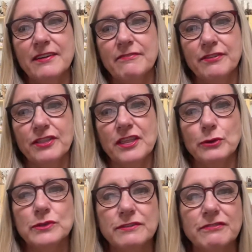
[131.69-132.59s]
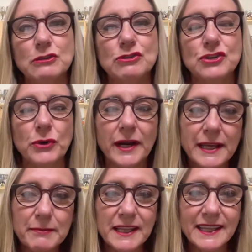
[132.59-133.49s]
For those of you joining
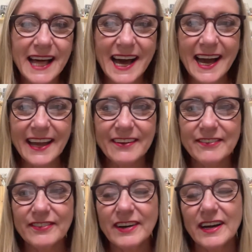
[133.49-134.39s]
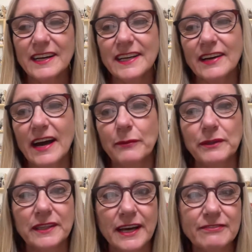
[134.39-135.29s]
me live, I would
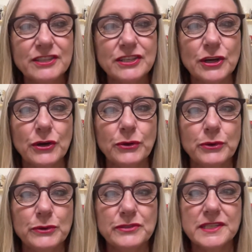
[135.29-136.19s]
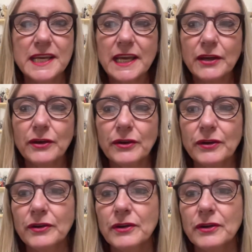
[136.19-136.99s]
love to know who's here.